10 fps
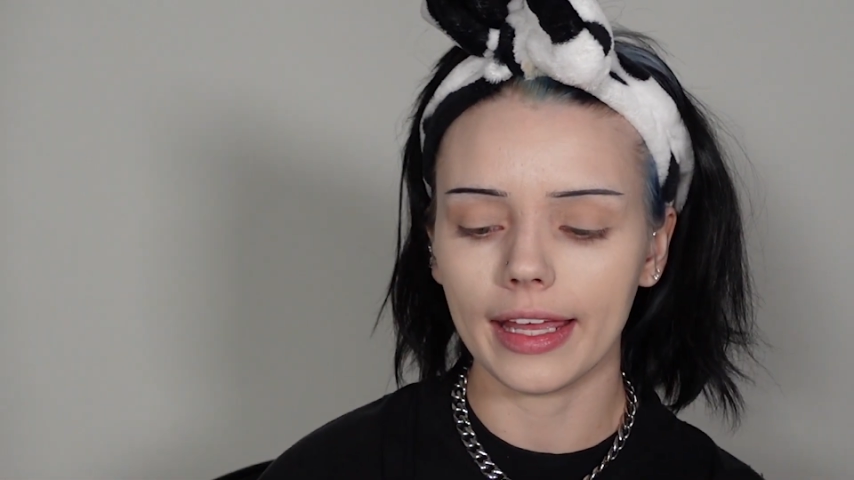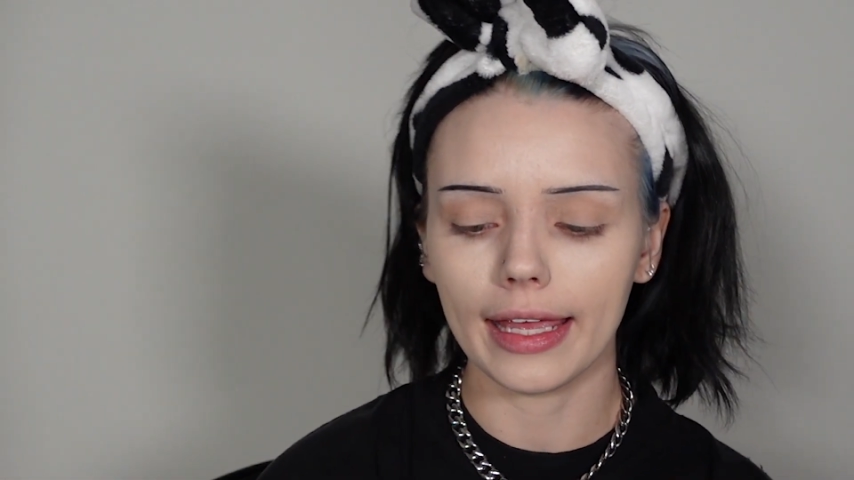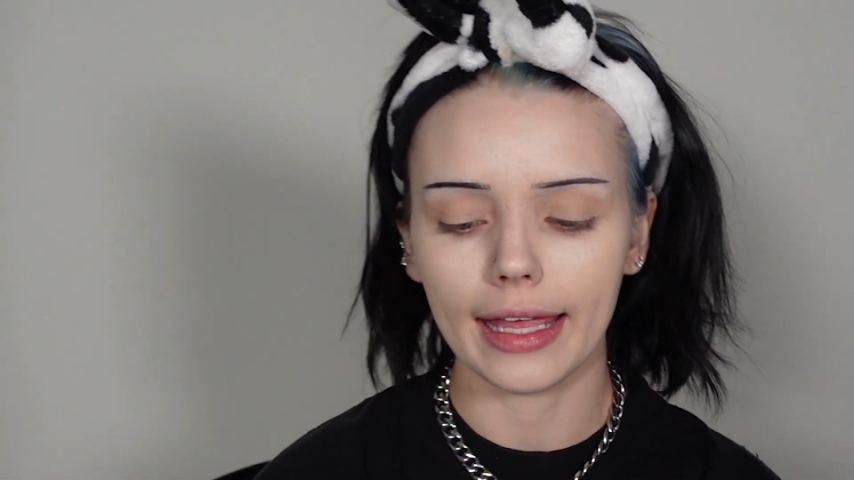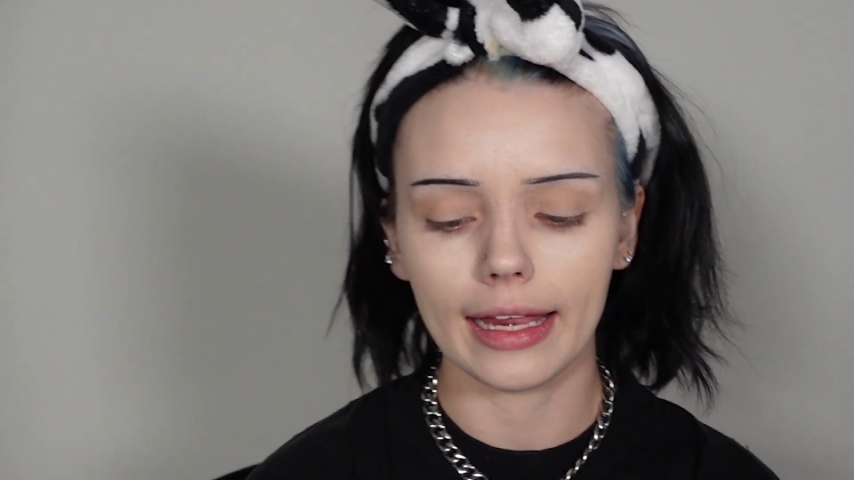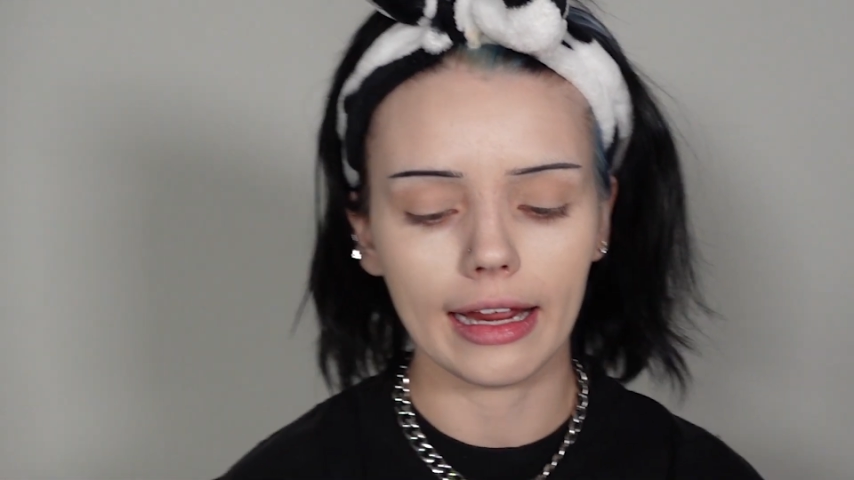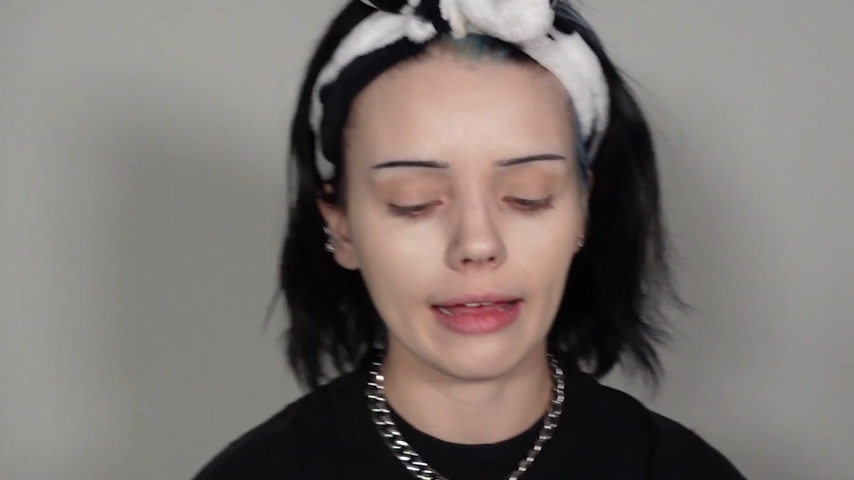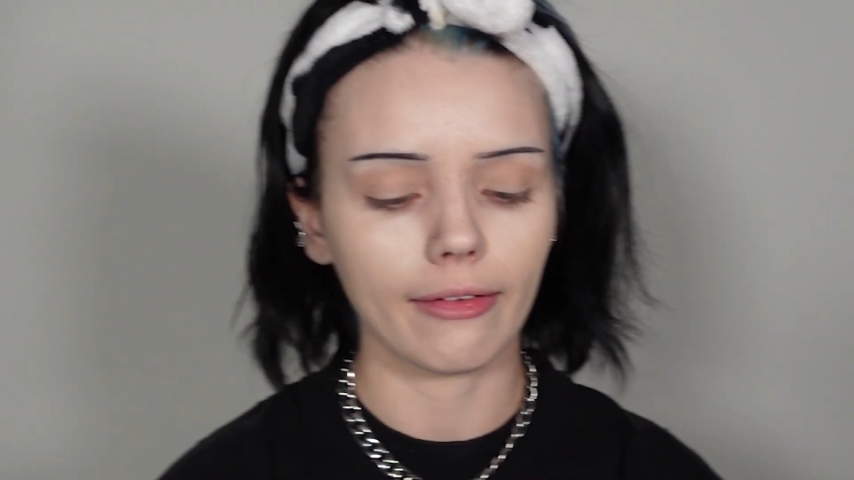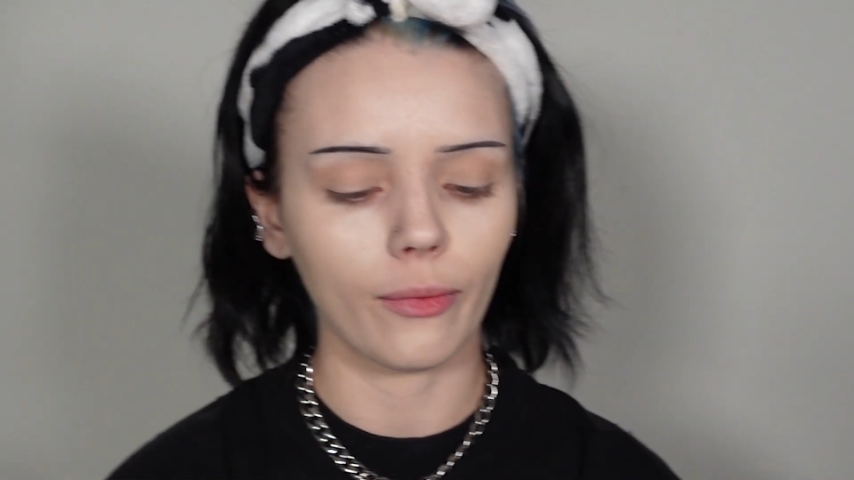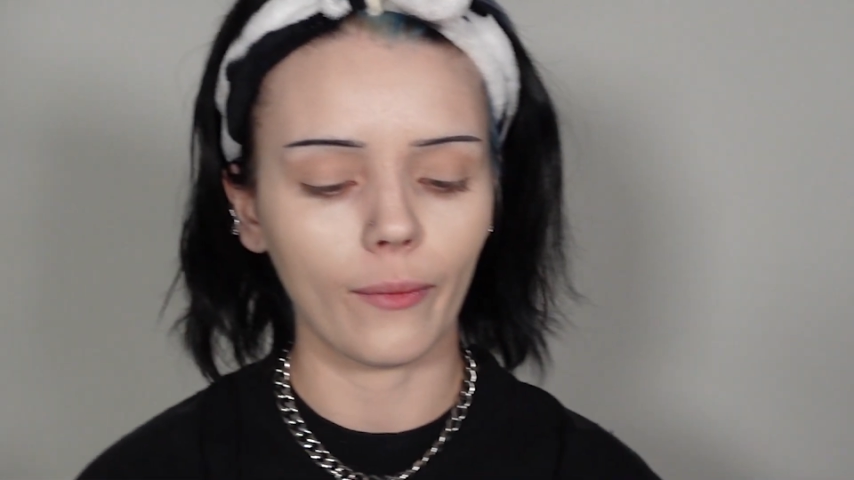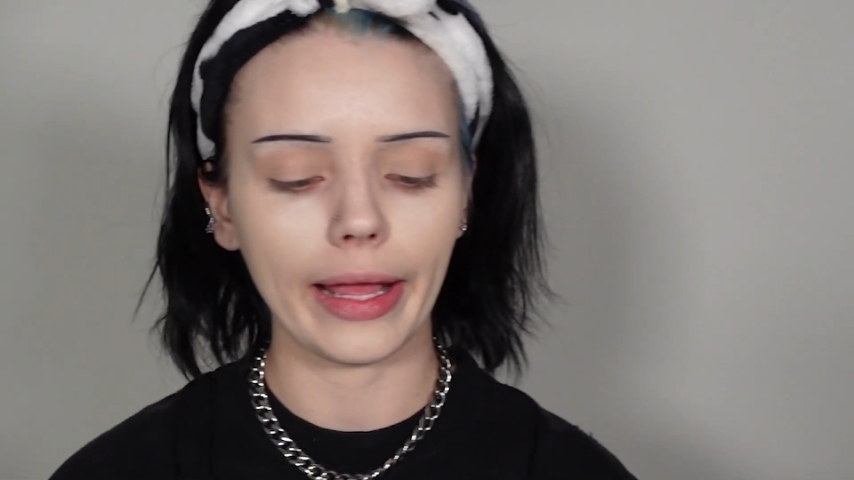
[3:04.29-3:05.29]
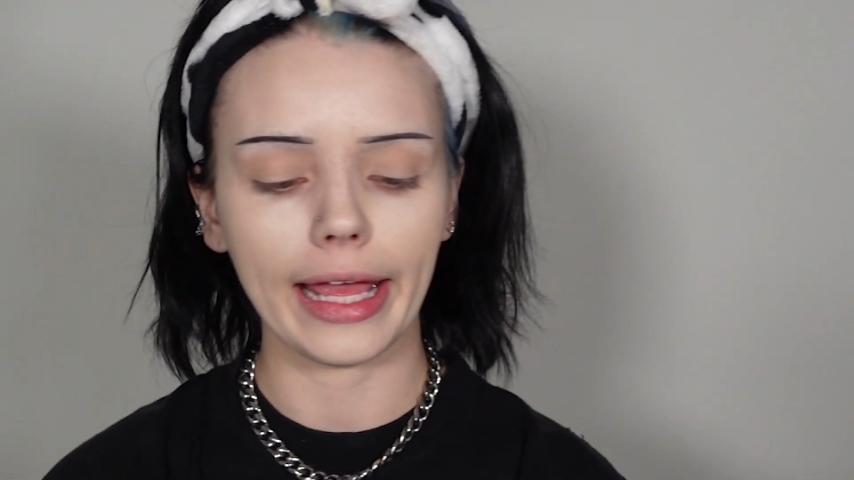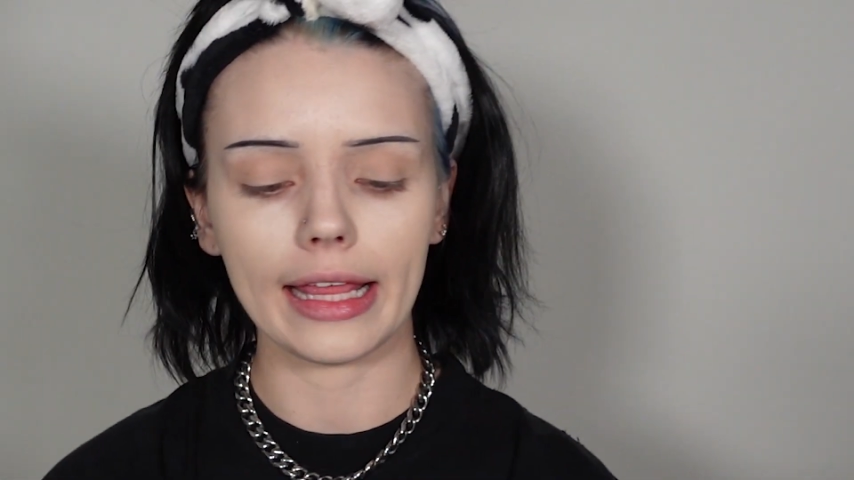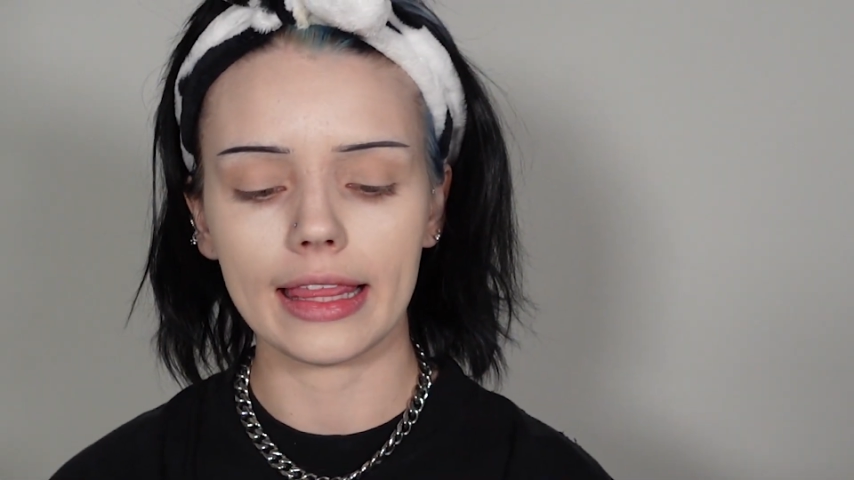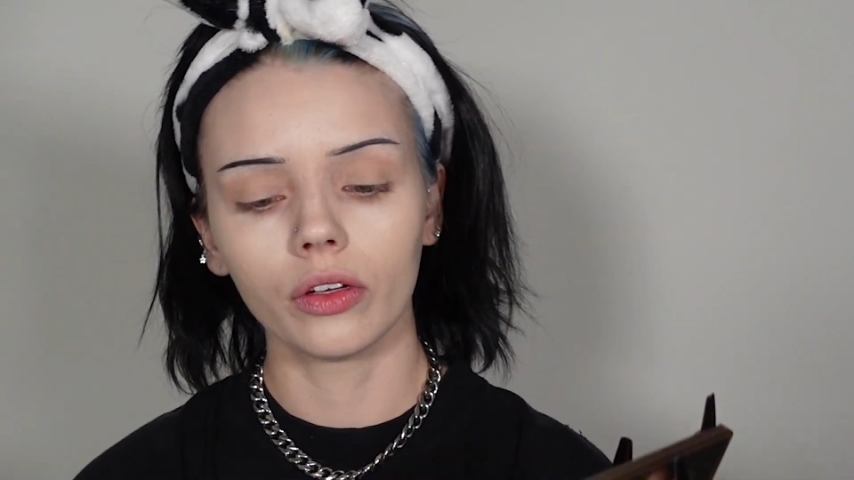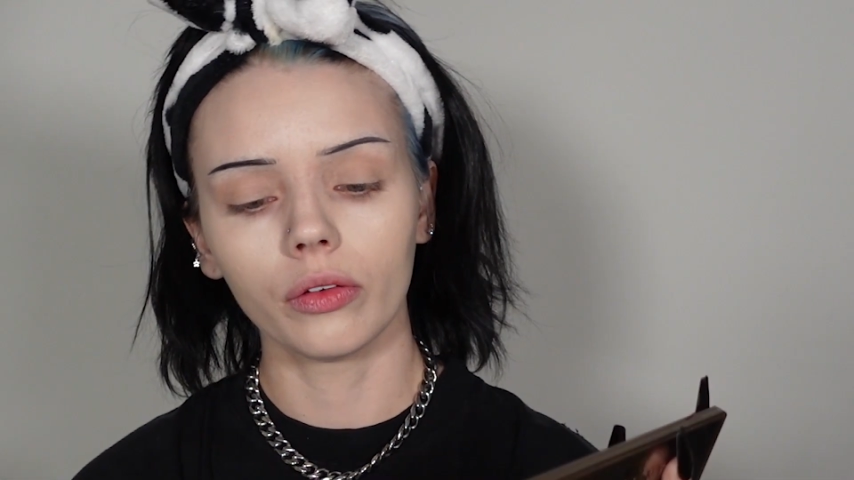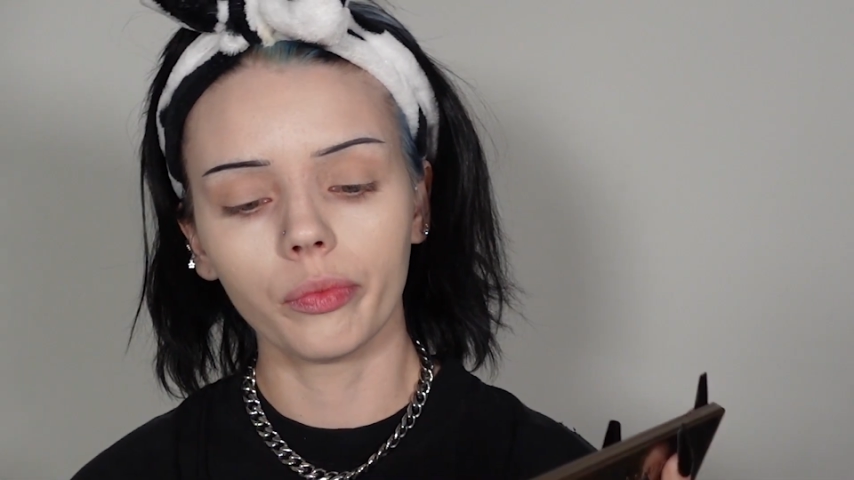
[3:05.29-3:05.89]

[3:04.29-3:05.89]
in with